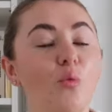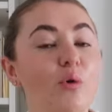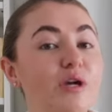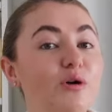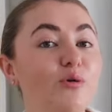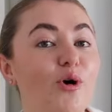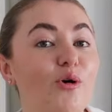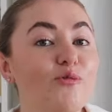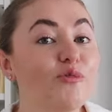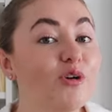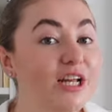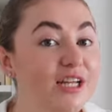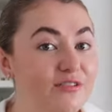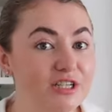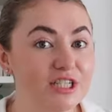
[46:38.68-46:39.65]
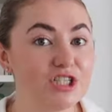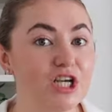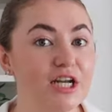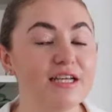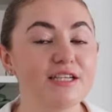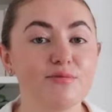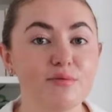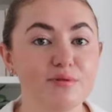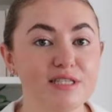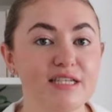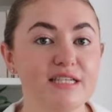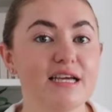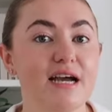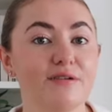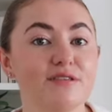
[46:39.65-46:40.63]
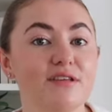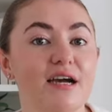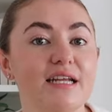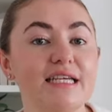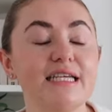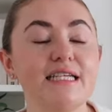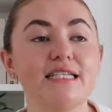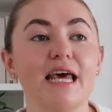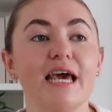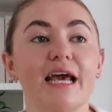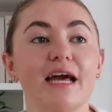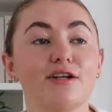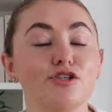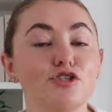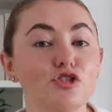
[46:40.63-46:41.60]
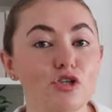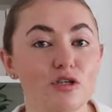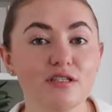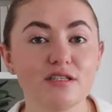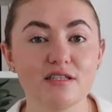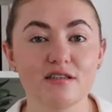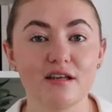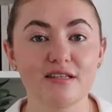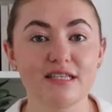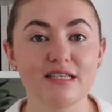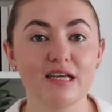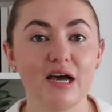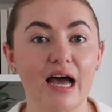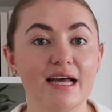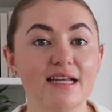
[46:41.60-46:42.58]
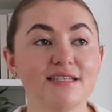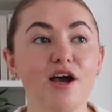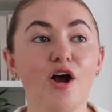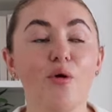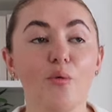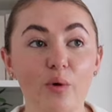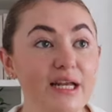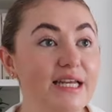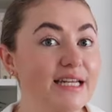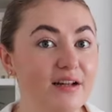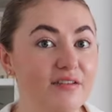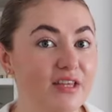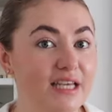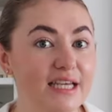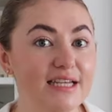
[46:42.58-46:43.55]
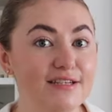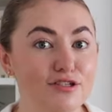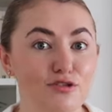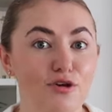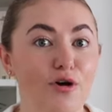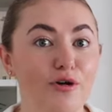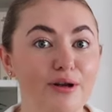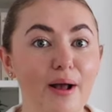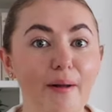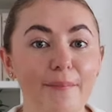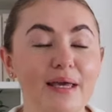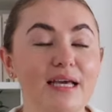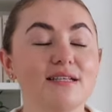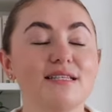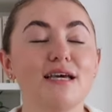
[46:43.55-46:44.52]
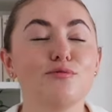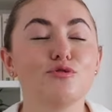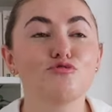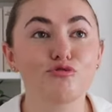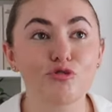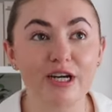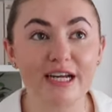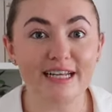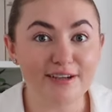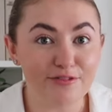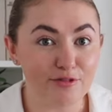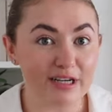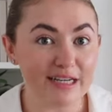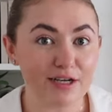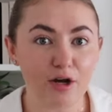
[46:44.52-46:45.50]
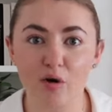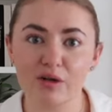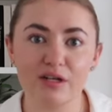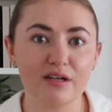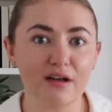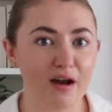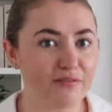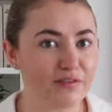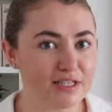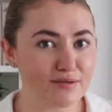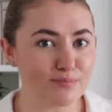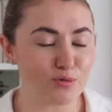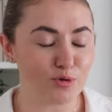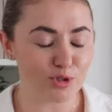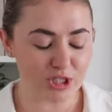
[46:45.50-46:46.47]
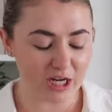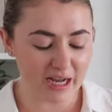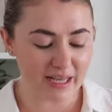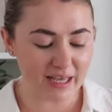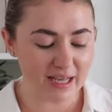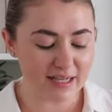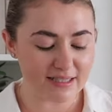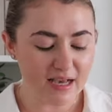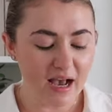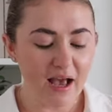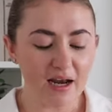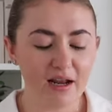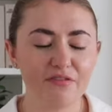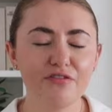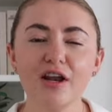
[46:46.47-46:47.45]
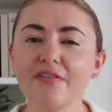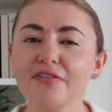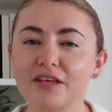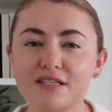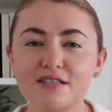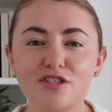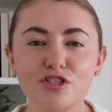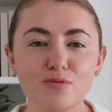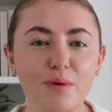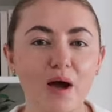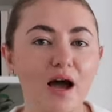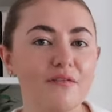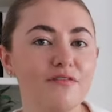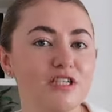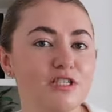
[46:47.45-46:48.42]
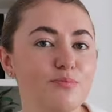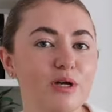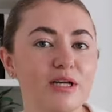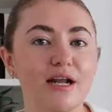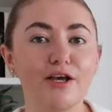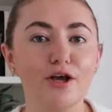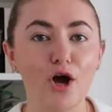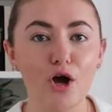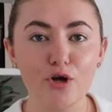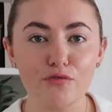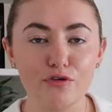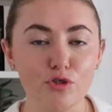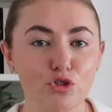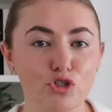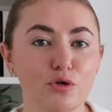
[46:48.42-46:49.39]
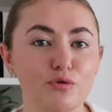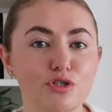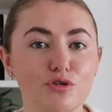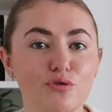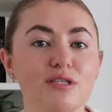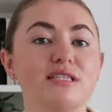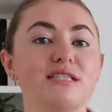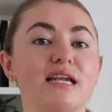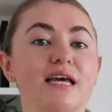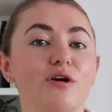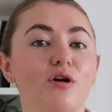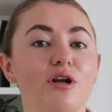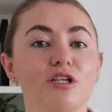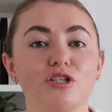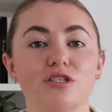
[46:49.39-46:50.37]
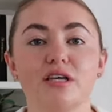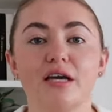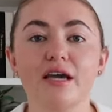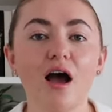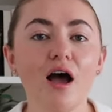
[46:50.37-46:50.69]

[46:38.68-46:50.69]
we all got really, really chilly because we were sitting outside eating, and as soon as the sun set we needed the heaters on because it was really, really cold and none of us had brought jackets. I feel like this is just perfect to bring like over your shoulders, you can sling on and just like